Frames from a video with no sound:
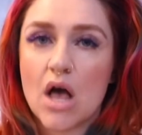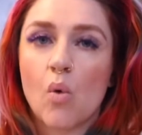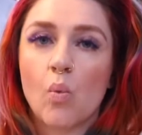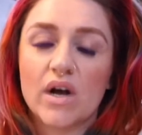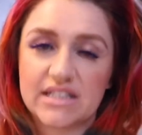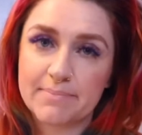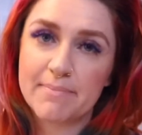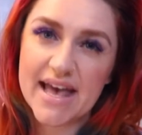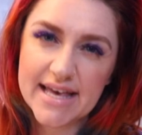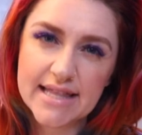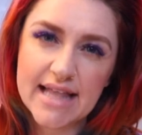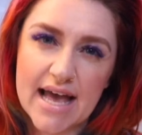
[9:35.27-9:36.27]
what's
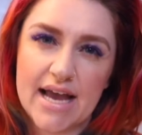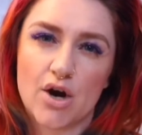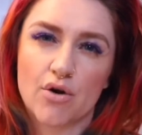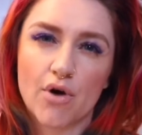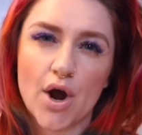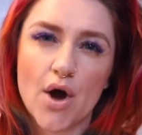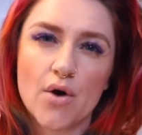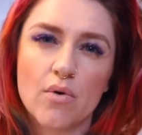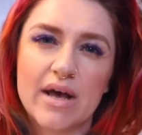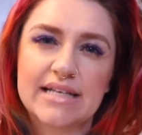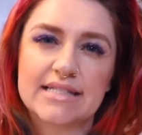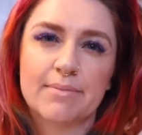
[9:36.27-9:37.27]
making that hair grow
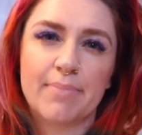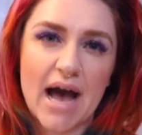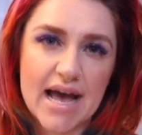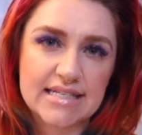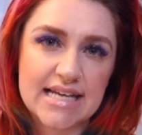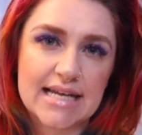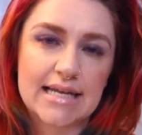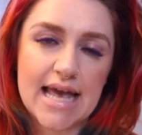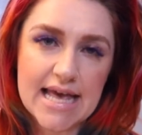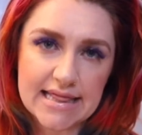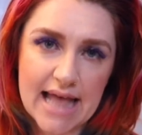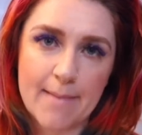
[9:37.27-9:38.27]
is the biotin
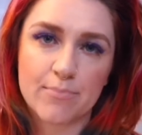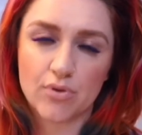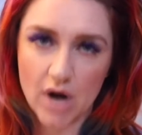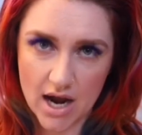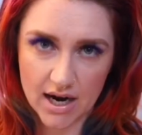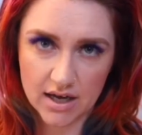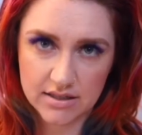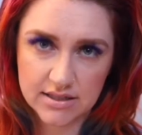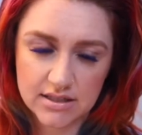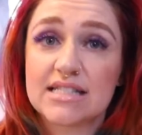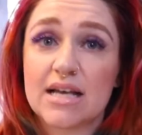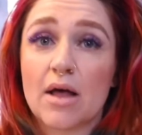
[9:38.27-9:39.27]
in that
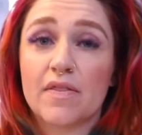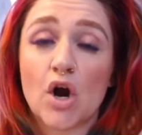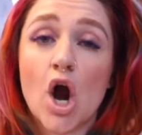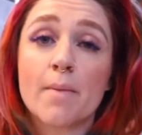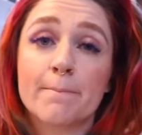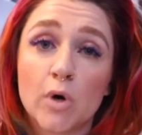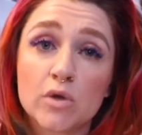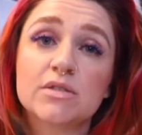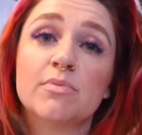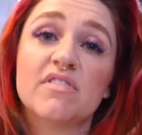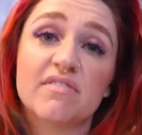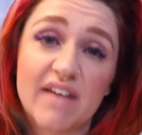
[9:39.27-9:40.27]
product. There are
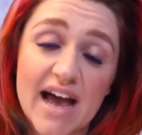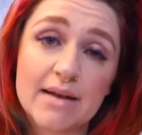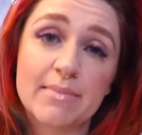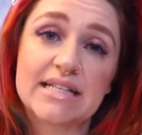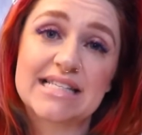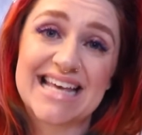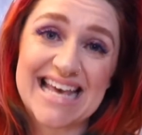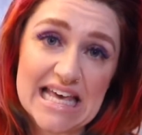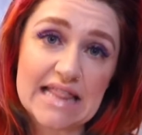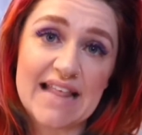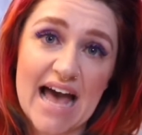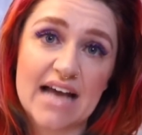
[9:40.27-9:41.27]
multiple vitamins
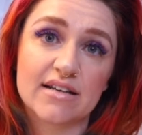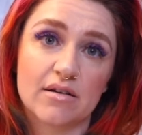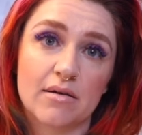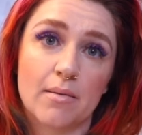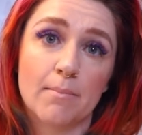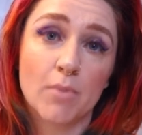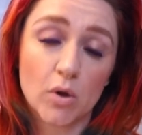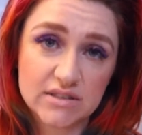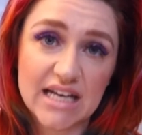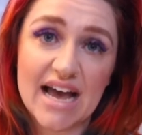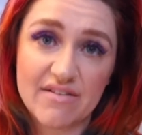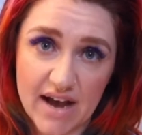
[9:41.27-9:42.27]
in that
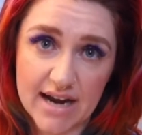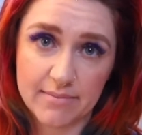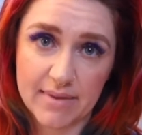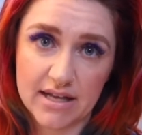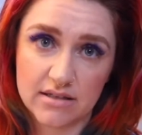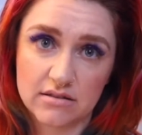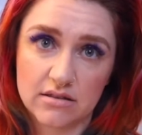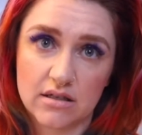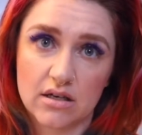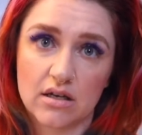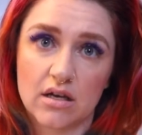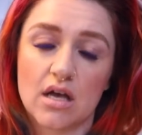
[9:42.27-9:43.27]
multivitamin
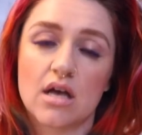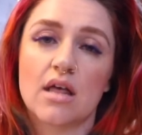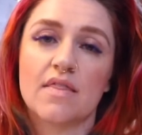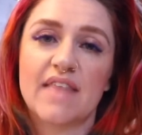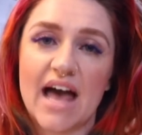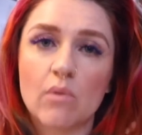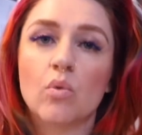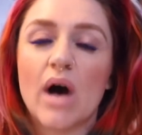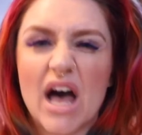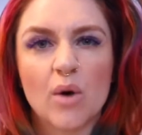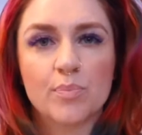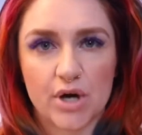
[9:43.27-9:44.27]
that will
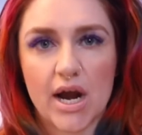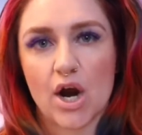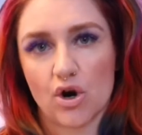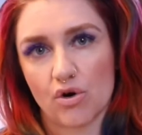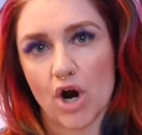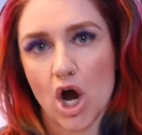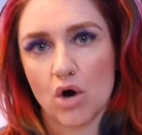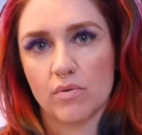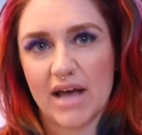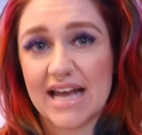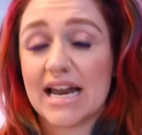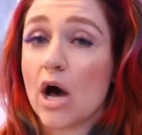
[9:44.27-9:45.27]
help your hair grow
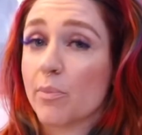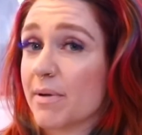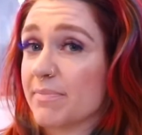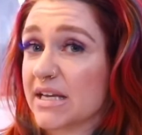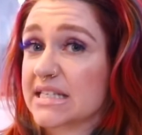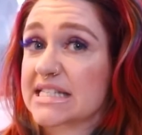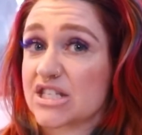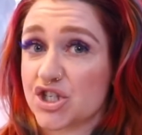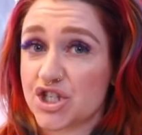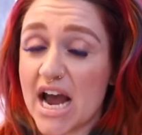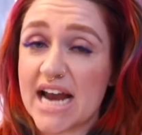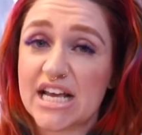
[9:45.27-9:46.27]
and help it be
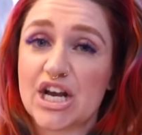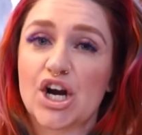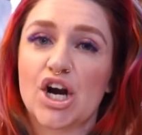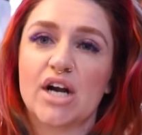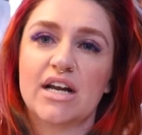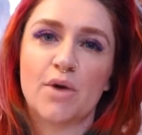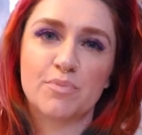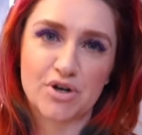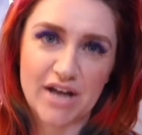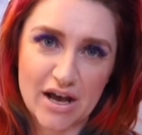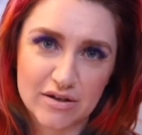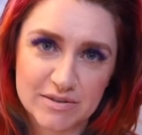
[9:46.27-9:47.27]
shinier and help your
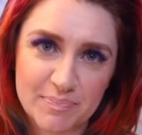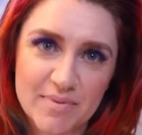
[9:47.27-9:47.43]
nails,